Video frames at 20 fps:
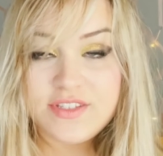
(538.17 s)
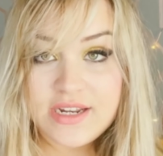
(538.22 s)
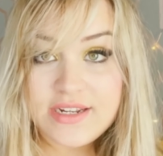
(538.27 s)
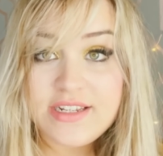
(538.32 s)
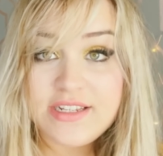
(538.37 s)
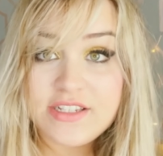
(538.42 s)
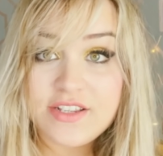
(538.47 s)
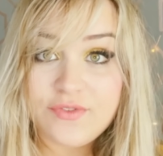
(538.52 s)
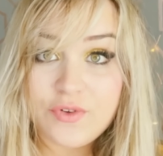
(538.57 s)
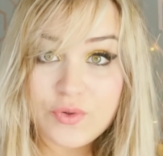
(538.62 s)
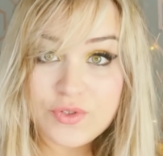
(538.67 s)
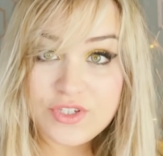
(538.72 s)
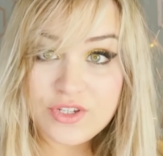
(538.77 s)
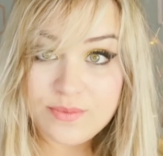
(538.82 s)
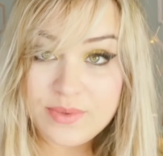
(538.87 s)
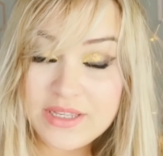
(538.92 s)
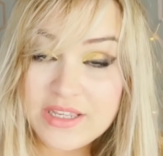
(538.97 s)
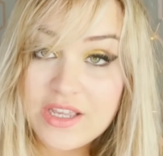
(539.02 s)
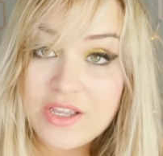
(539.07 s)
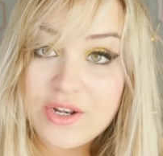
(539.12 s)
Studies have also
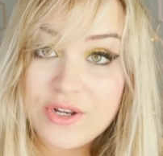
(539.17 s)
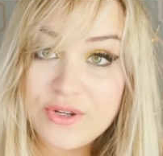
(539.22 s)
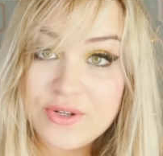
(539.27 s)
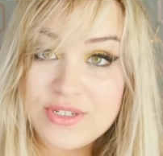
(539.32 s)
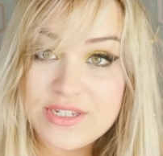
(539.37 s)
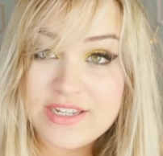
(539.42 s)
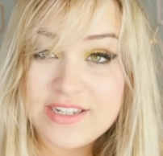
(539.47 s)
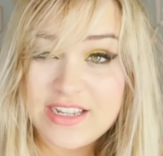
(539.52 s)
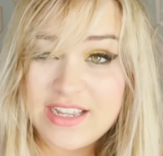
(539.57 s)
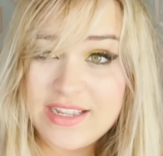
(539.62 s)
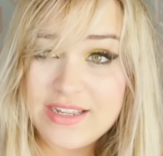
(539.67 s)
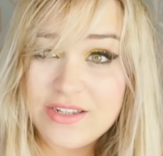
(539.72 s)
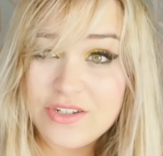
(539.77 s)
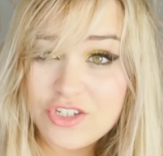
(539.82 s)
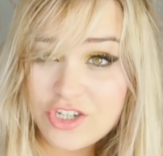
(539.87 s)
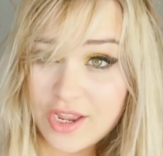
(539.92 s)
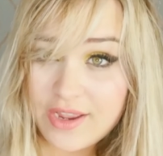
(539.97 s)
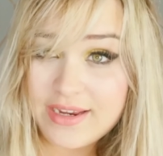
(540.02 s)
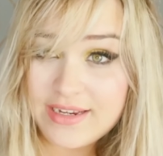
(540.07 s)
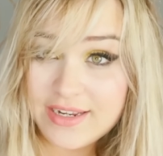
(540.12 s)
been concluded in
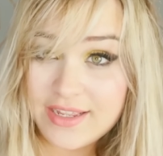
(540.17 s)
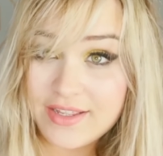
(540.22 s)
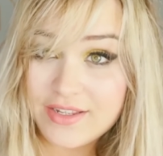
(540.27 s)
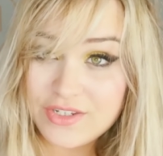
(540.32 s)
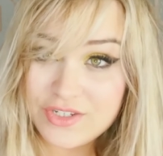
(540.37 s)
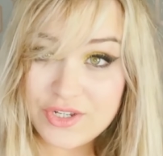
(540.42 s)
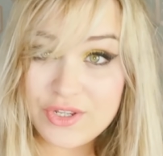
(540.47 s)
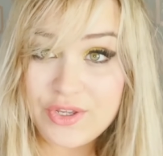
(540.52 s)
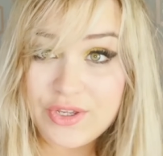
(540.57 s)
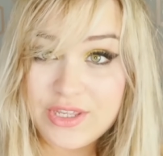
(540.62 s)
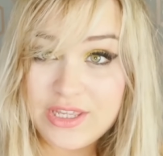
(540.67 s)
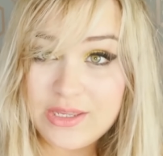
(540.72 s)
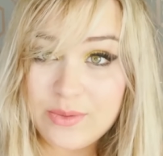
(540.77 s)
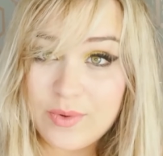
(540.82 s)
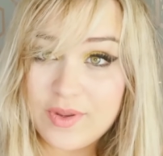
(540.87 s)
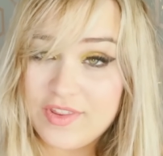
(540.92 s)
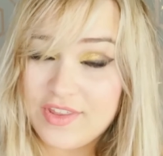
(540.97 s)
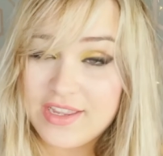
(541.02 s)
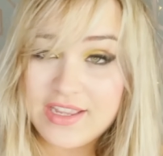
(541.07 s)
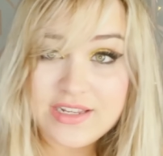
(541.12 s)
China and Turkey,
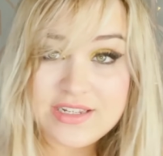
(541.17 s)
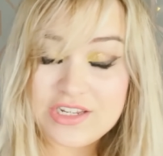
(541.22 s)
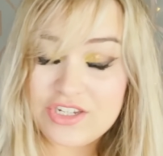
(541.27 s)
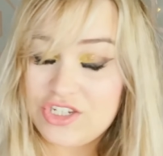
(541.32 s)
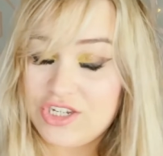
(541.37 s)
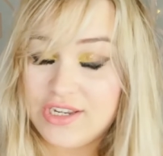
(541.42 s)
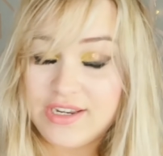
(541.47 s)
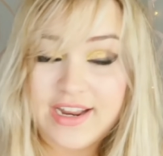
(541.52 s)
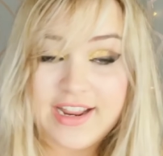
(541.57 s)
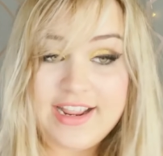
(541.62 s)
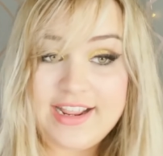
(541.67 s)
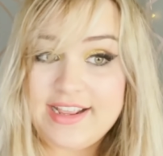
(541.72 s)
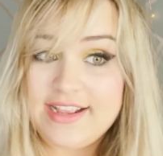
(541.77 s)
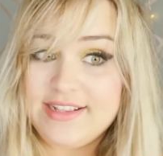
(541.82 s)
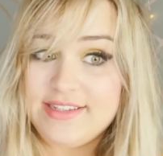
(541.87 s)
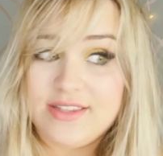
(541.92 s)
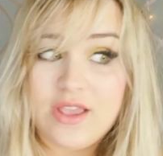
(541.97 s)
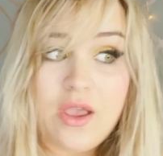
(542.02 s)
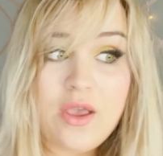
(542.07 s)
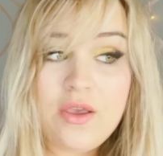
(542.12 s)
where the condition
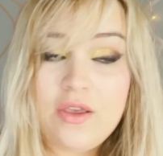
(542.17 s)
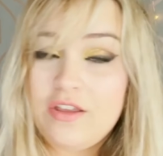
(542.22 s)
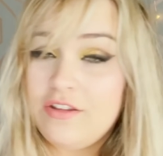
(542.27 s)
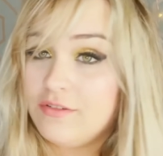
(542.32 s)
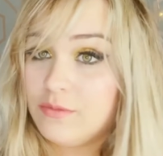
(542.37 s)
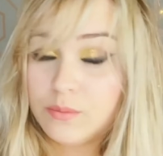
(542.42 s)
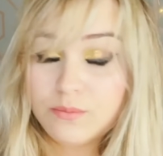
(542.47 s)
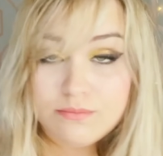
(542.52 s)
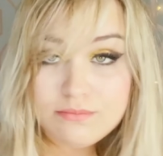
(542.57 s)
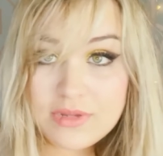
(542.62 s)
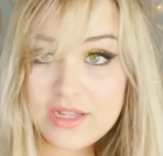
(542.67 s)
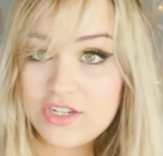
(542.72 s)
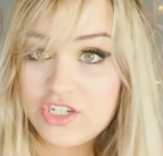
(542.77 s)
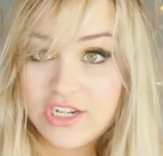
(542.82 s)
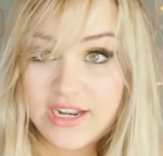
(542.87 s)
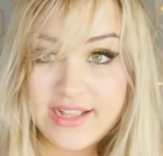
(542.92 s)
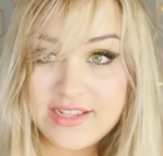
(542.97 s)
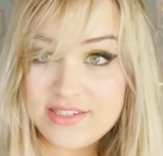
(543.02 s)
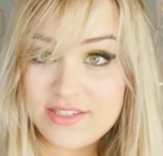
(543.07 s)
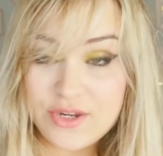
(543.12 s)
is
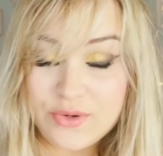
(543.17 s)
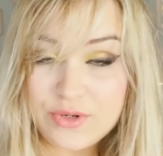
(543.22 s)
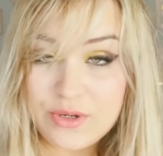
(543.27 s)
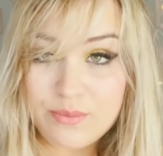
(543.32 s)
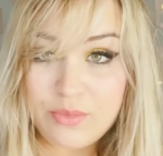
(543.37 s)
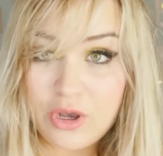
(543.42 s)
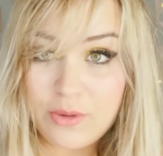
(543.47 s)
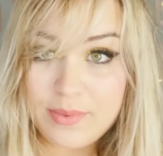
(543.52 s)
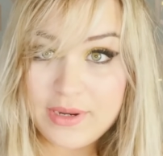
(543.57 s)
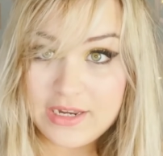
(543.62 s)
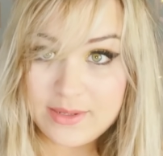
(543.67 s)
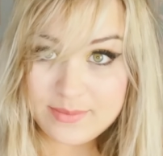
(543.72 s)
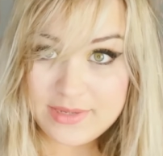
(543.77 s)
much less known in popular